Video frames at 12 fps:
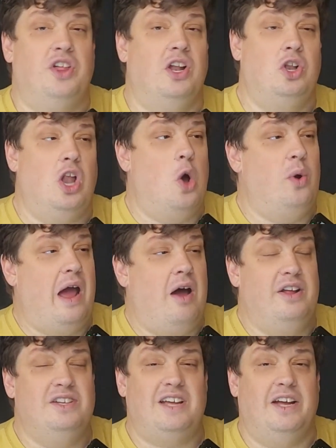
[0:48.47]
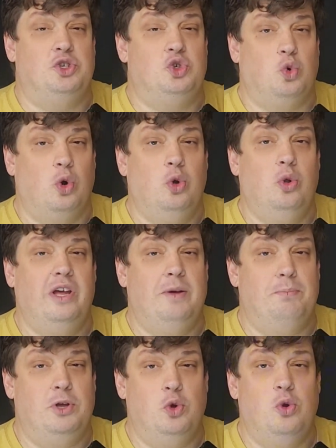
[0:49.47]
The Loadout is a truly
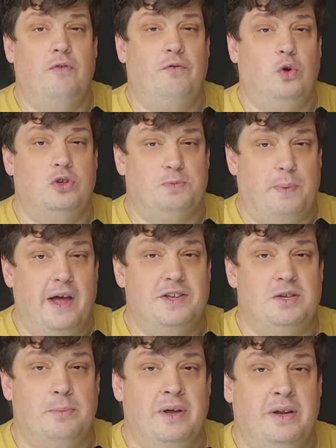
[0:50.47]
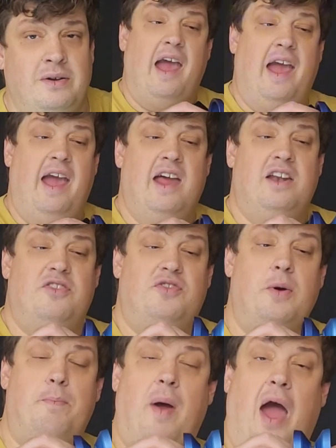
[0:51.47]
beautiful specimen, and
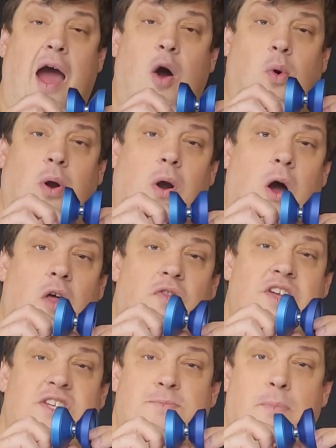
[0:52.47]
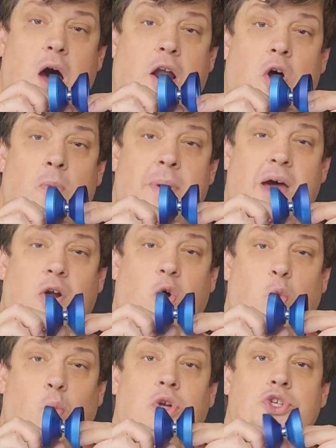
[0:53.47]
the power on this mono
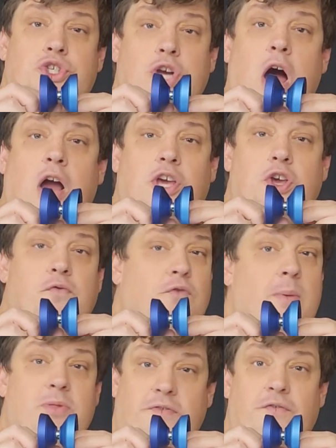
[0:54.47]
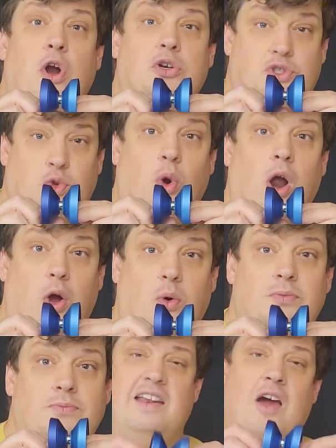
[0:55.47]
metal will shock you from the first
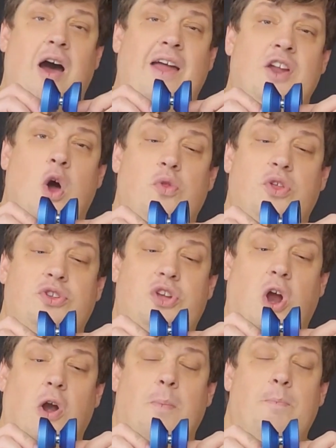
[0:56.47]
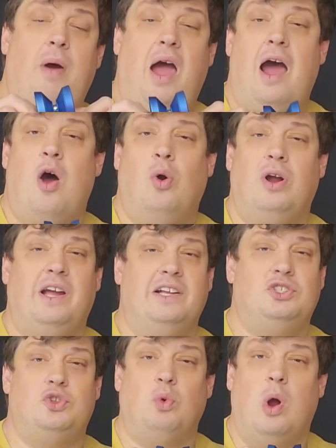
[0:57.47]
throw. Now, I know the term power
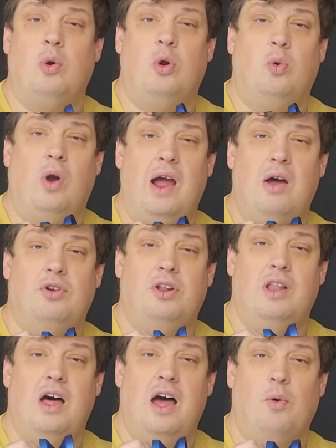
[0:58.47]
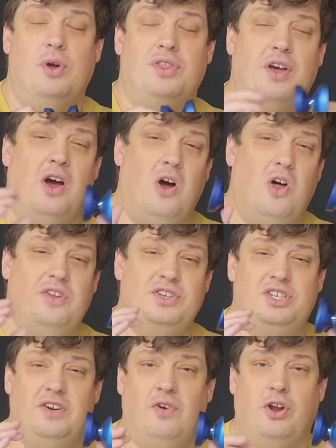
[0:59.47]
gets thrown around a lot with all these
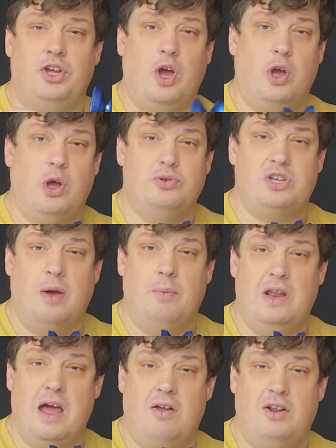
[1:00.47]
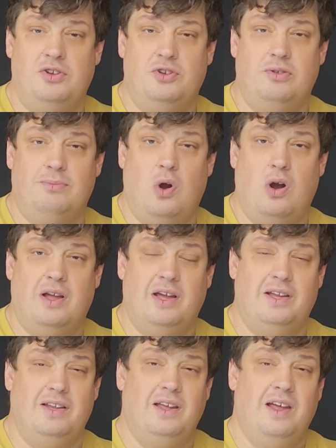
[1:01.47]
different yo-yos coming out into the
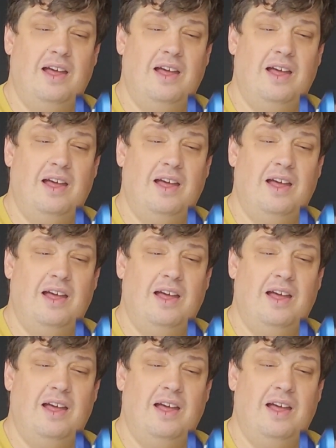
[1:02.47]
market.